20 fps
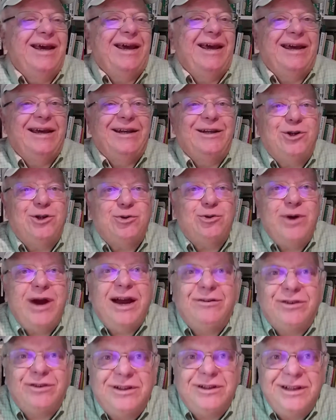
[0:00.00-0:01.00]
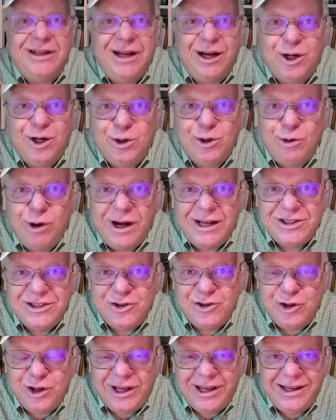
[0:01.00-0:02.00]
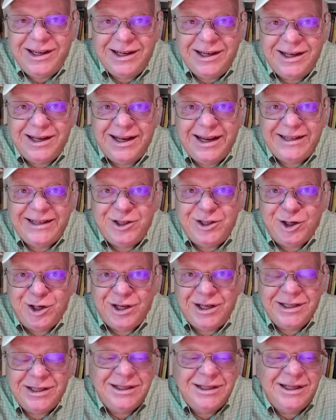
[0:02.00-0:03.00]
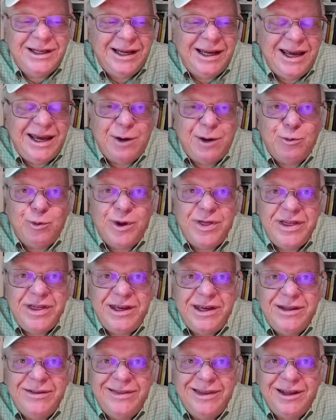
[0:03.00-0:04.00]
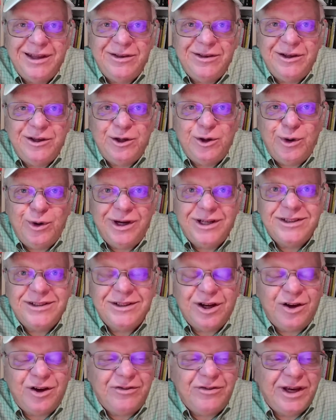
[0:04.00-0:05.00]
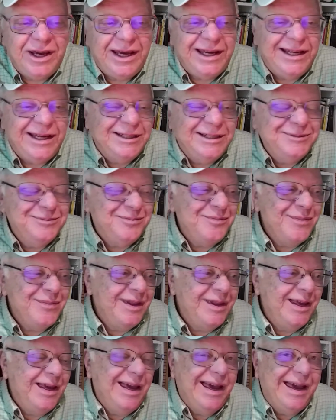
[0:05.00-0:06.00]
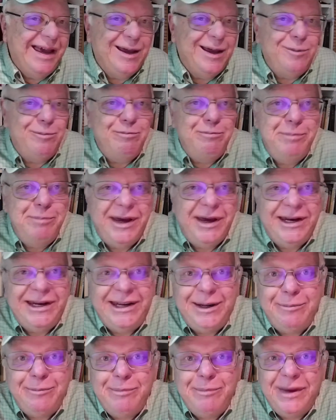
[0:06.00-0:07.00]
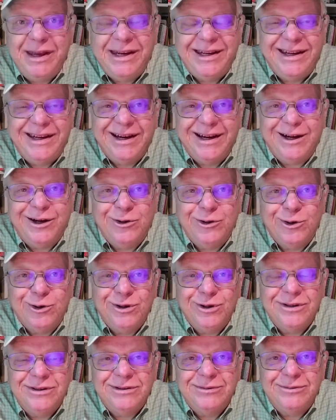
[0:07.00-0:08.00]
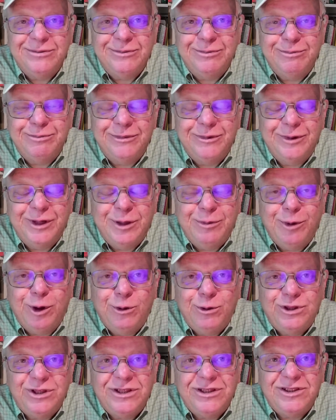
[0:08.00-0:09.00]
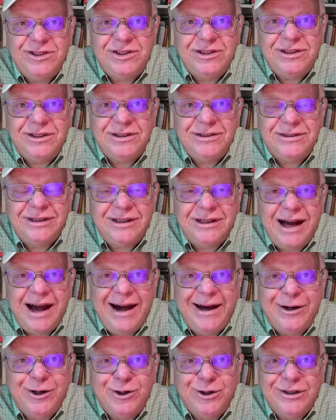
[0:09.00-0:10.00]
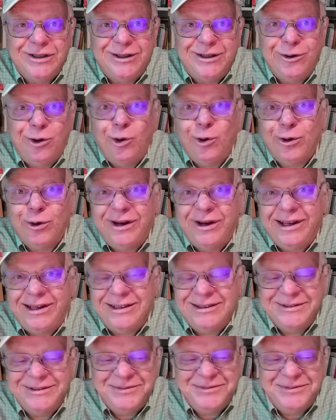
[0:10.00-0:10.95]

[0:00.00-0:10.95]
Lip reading: and travel across the Atlantic and within the U.S.A, and many, many other emotions, honor, glory,